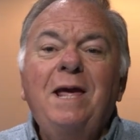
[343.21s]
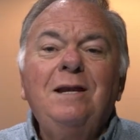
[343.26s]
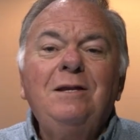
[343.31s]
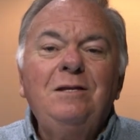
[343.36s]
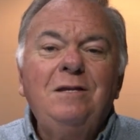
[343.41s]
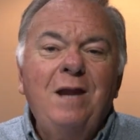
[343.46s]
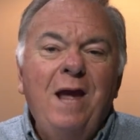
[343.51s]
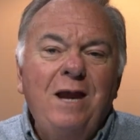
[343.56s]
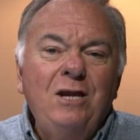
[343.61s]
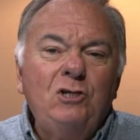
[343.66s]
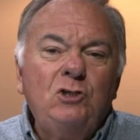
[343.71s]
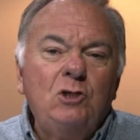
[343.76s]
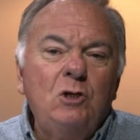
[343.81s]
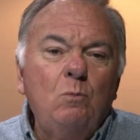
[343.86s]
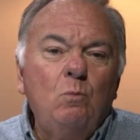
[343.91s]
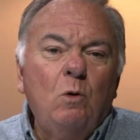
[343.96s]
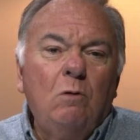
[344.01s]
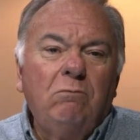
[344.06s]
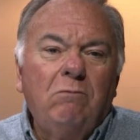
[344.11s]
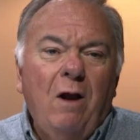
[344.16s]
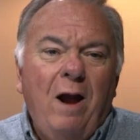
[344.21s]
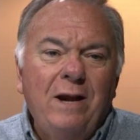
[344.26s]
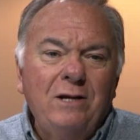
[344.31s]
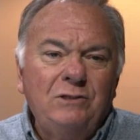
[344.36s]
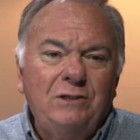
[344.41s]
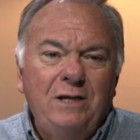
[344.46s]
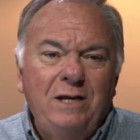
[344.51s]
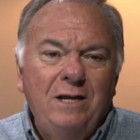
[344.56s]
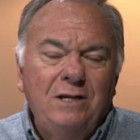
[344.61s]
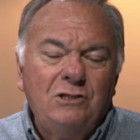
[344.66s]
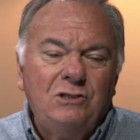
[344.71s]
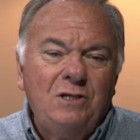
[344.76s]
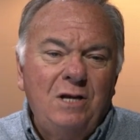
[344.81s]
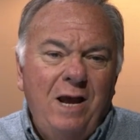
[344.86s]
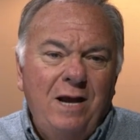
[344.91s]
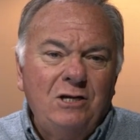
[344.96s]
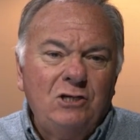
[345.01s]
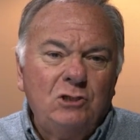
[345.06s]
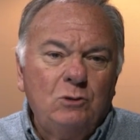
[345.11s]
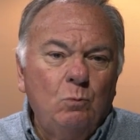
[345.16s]
Nation will rise against
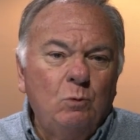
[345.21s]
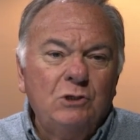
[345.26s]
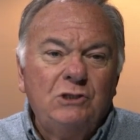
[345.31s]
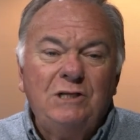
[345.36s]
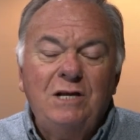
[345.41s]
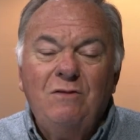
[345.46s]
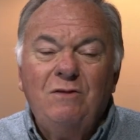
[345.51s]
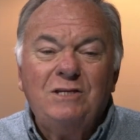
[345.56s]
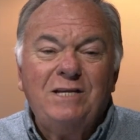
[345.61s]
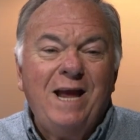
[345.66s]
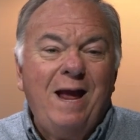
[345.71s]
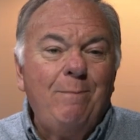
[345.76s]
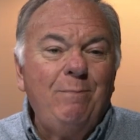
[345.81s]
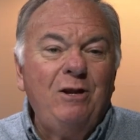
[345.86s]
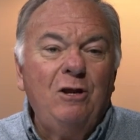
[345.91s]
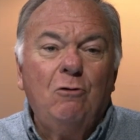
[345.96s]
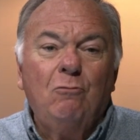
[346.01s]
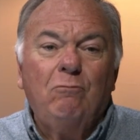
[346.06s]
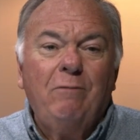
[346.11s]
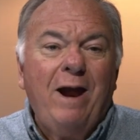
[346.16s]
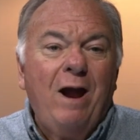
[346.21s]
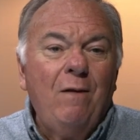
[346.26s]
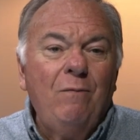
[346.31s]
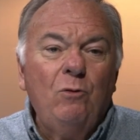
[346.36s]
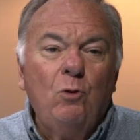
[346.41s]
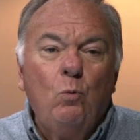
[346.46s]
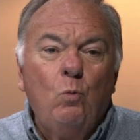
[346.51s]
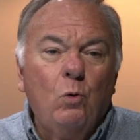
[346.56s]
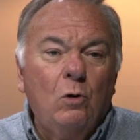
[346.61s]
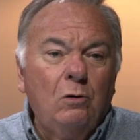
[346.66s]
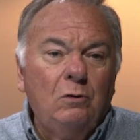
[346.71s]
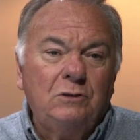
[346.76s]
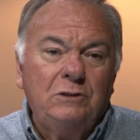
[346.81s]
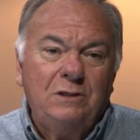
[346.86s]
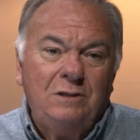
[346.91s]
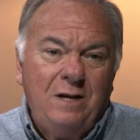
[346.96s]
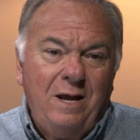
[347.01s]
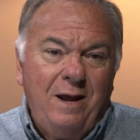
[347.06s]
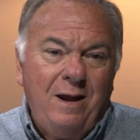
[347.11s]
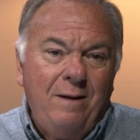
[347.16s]
nation. We're seeing this happening around the world
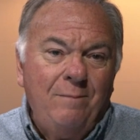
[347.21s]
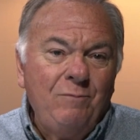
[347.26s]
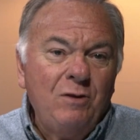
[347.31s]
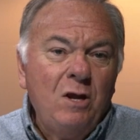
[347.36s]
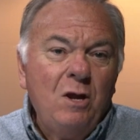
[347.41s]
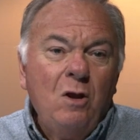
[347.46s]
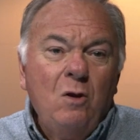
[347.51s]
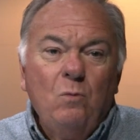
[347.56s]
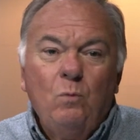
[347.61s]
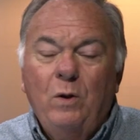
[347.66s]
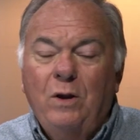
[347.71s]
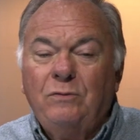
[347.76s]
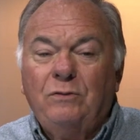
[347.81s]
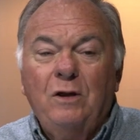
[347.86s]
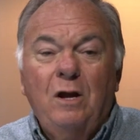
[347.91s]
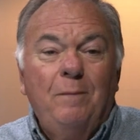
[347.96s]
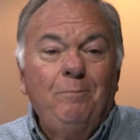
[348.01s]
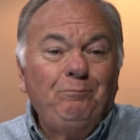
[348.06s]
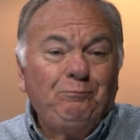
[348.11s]
today with